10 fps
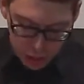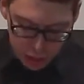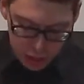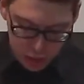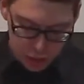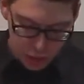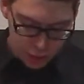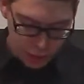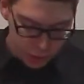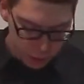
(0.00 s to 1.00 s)
and saw the
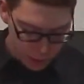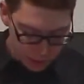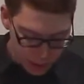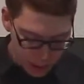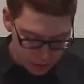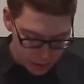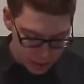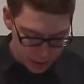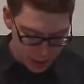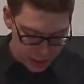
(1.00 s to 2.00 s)
people coming out of the
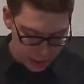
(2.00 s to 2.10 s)
city.